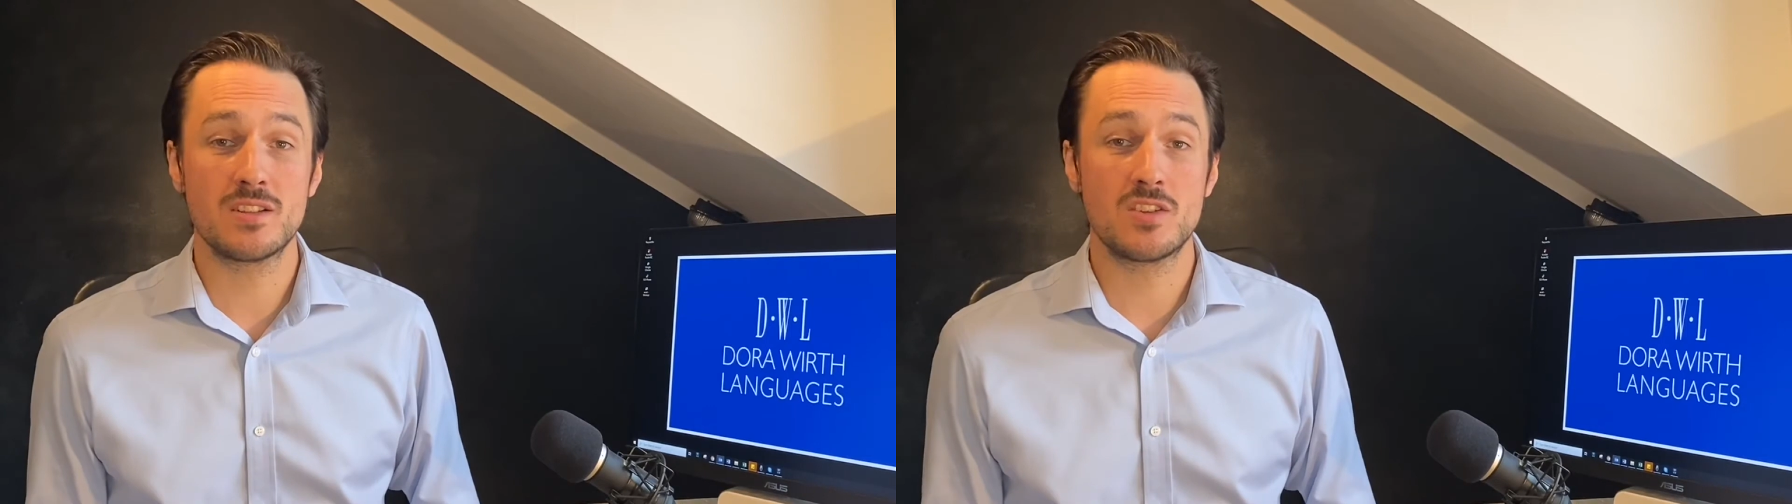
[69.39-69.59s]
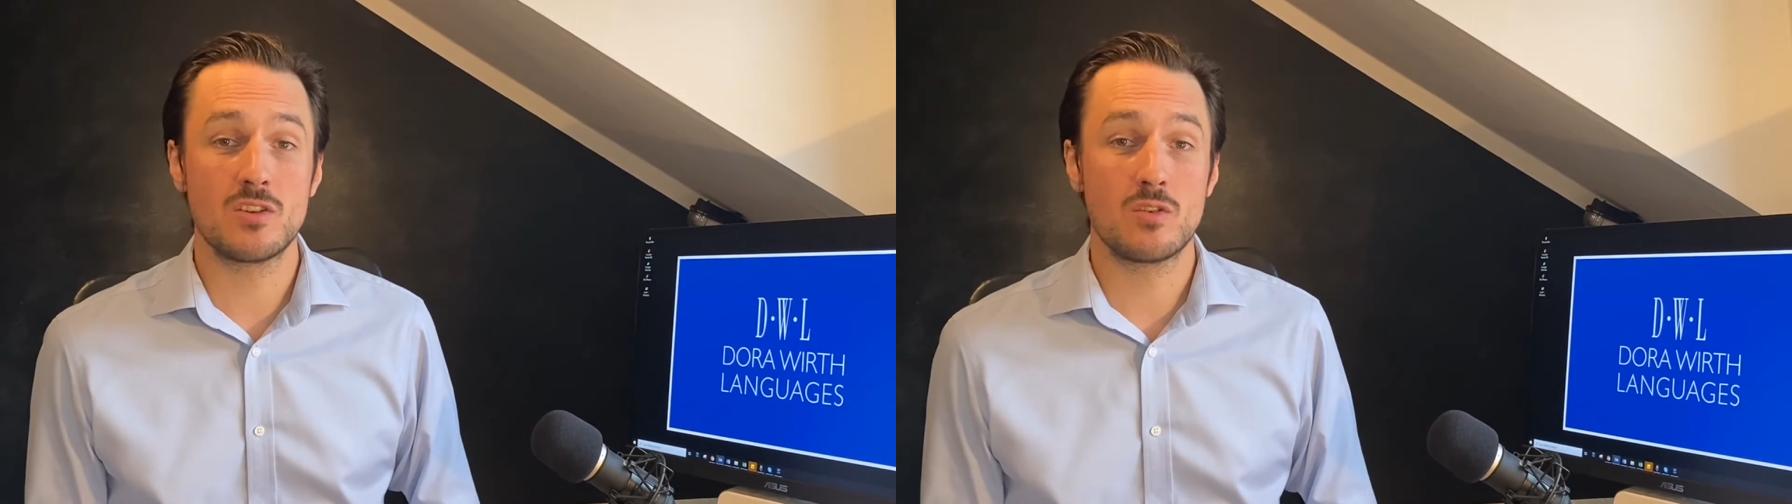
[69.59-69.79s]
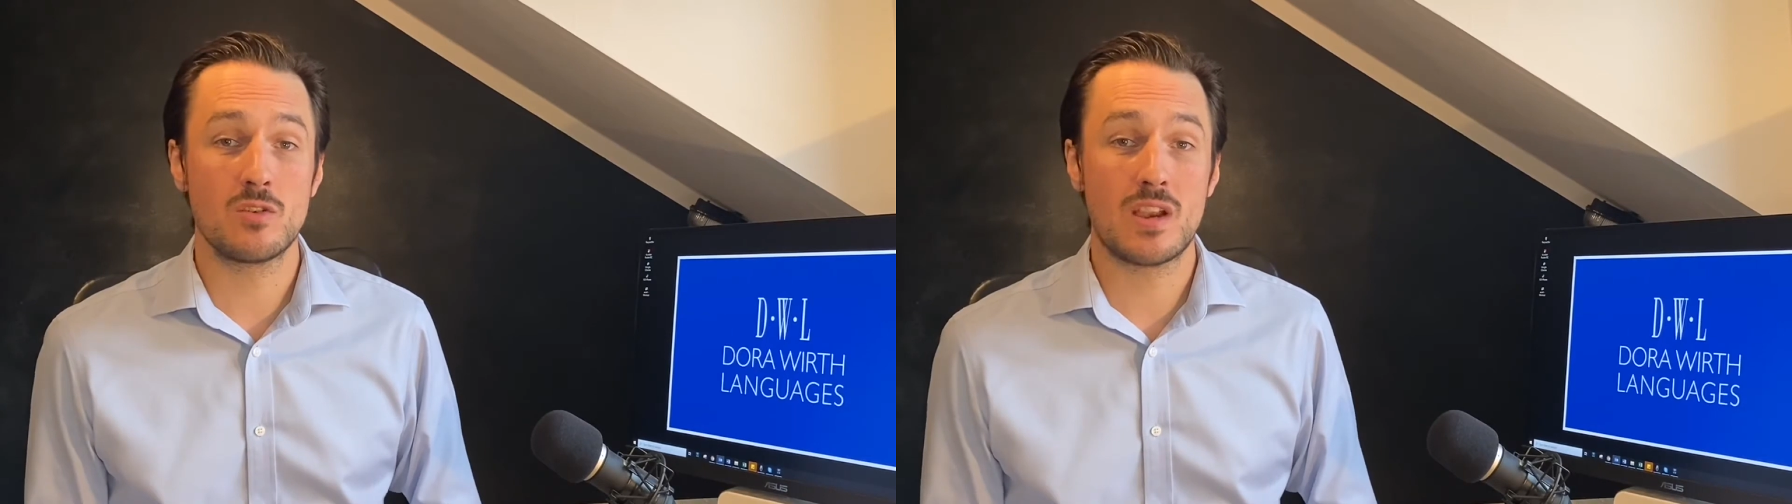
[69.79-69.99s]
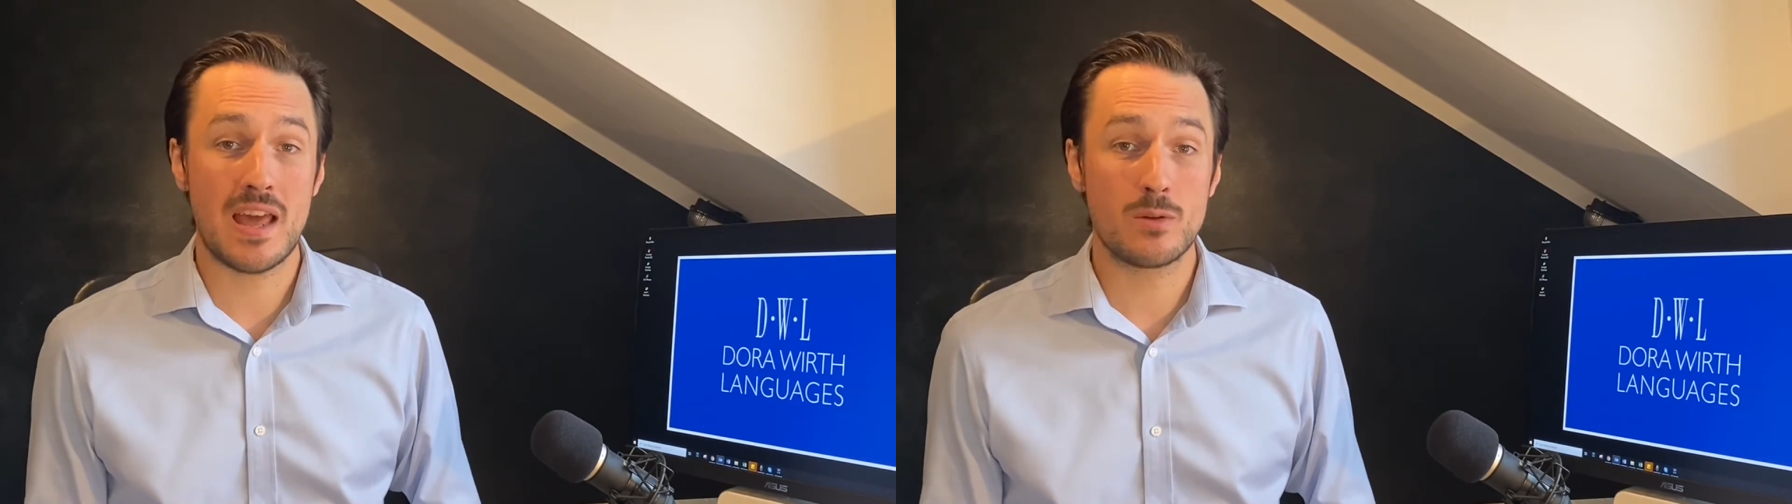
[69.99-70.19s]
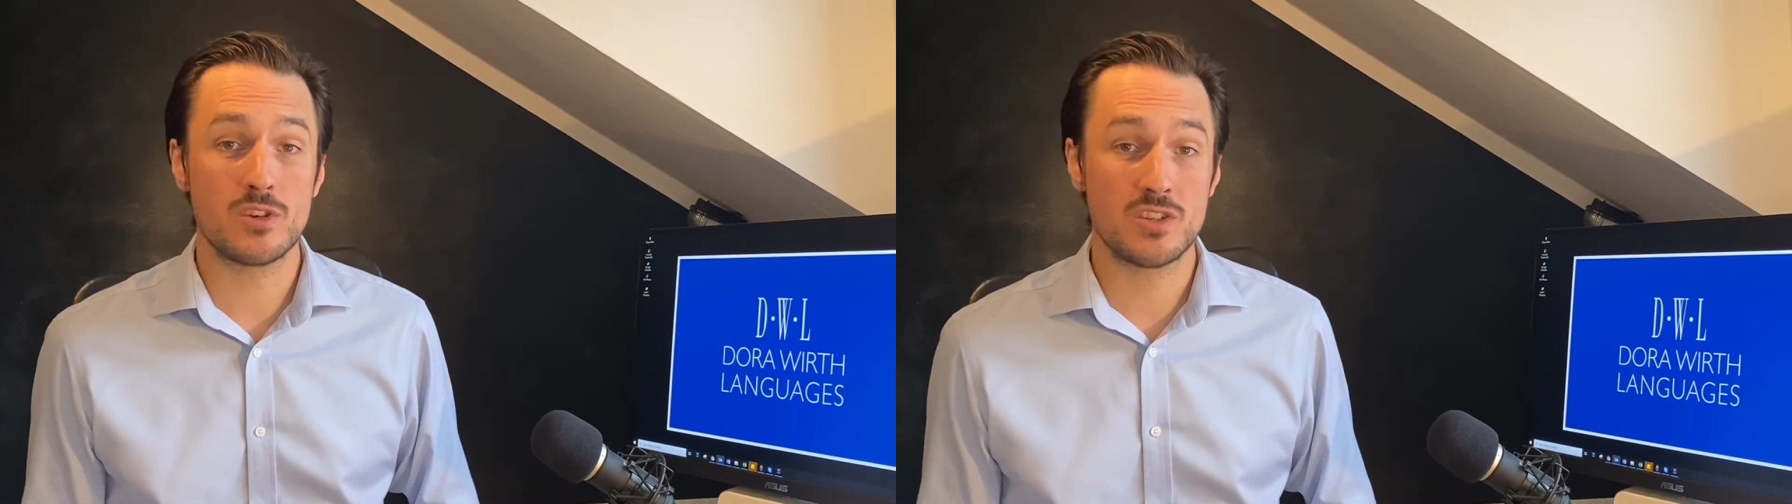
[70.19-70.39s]
to your
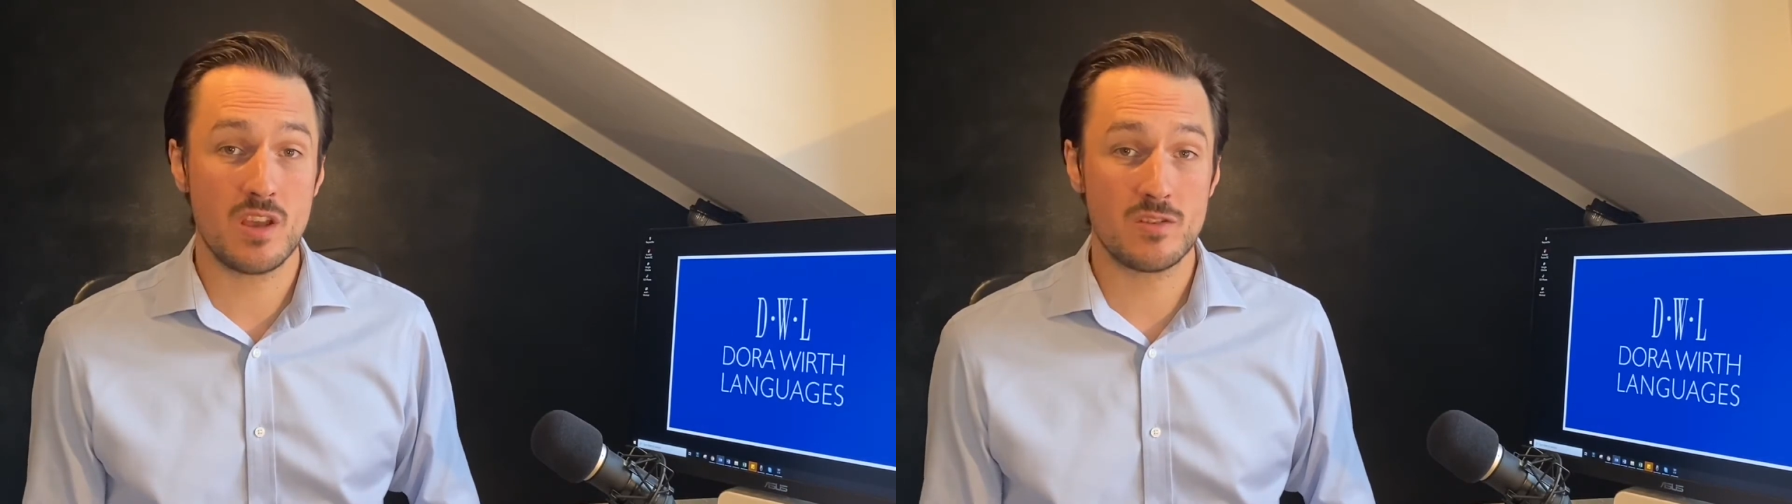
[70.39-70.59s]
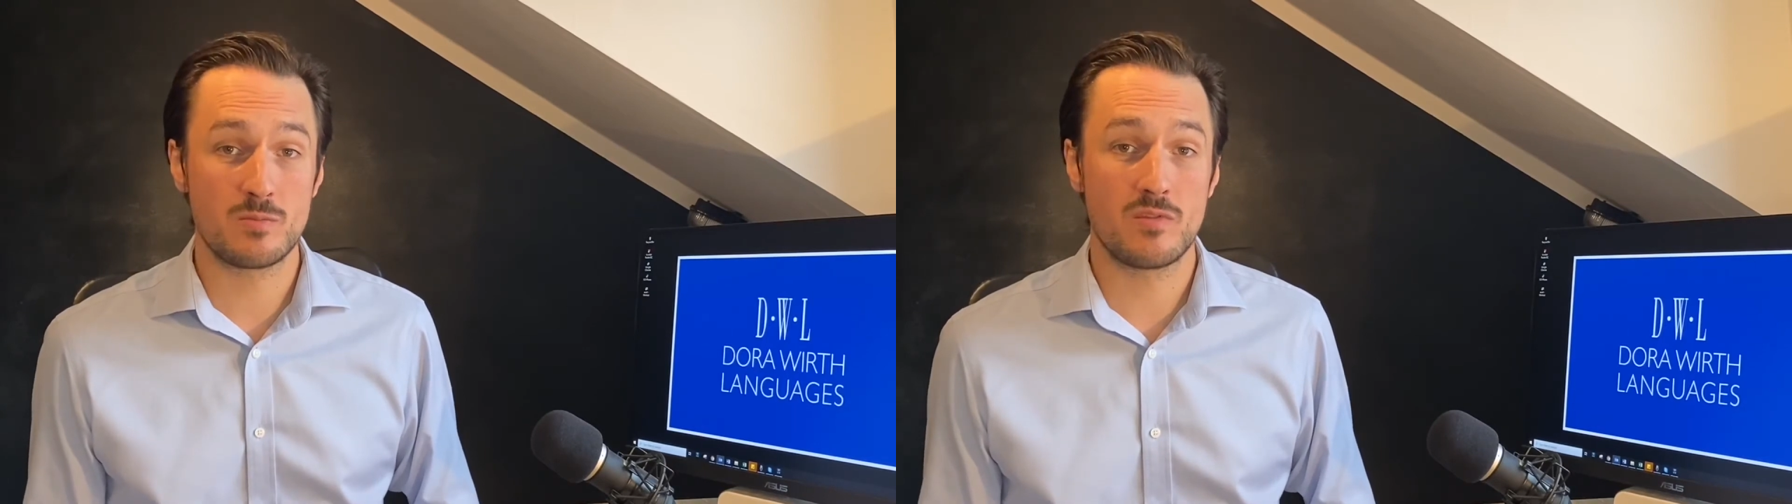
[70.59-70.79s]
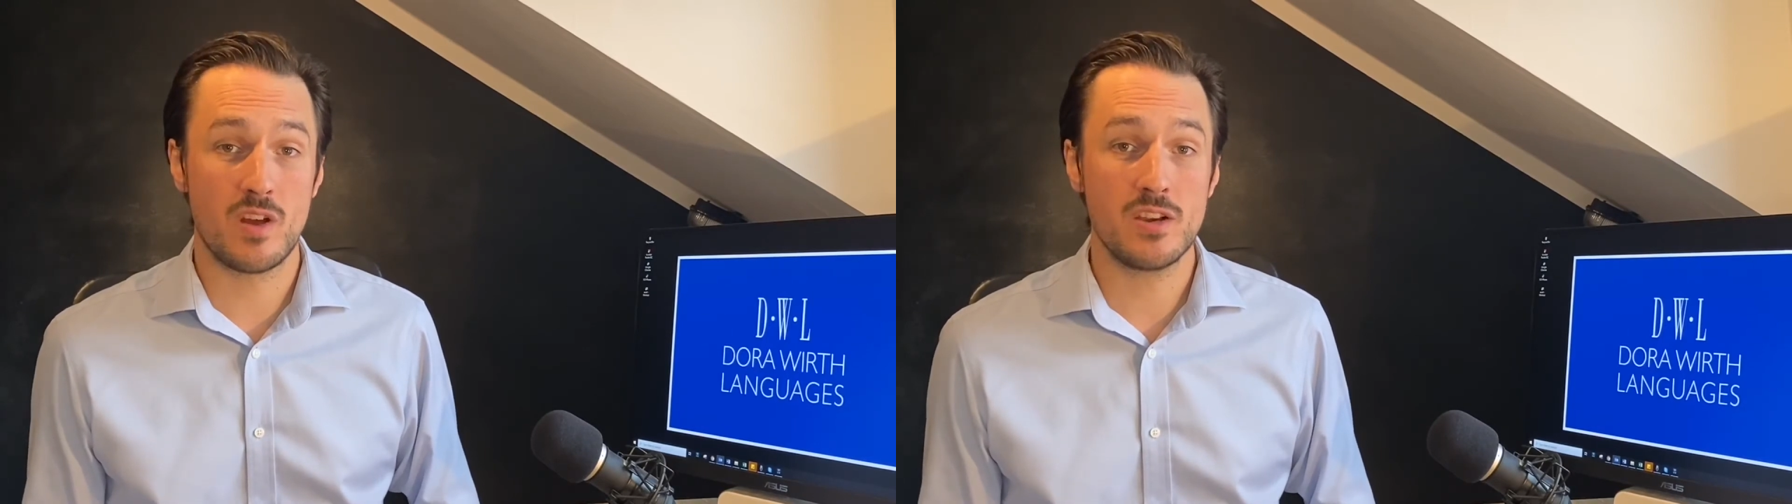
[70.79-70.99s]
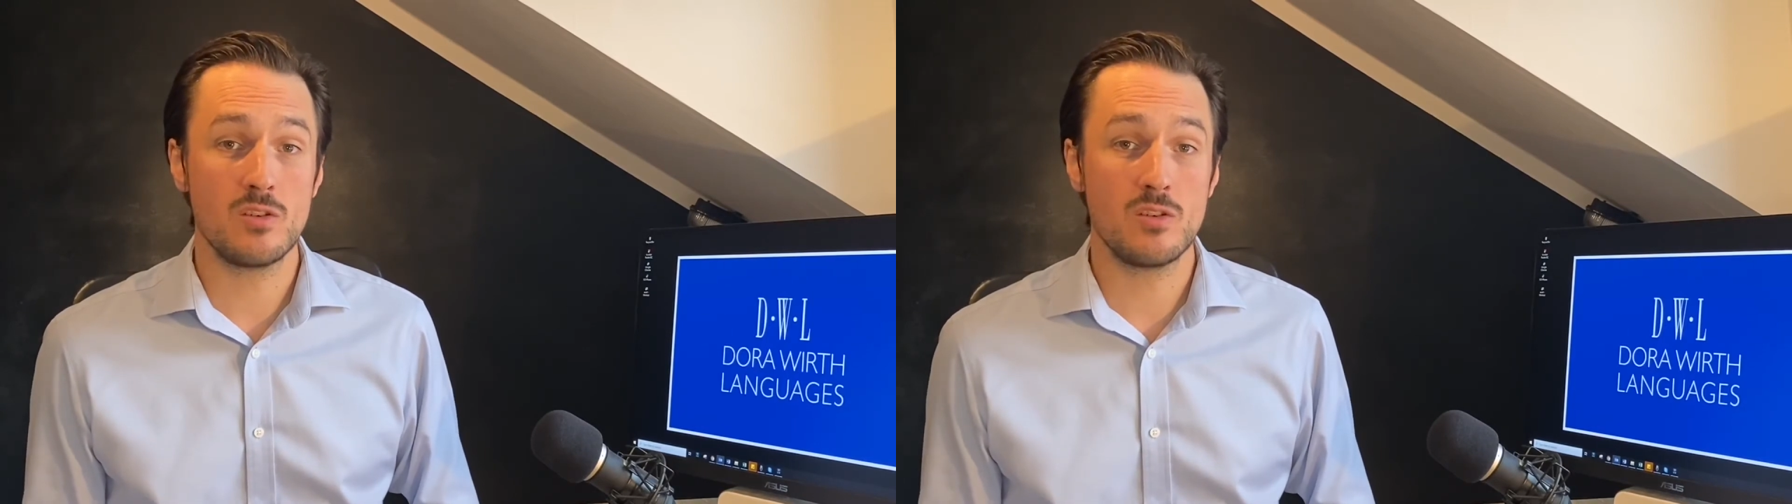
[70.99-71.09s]
language service provider,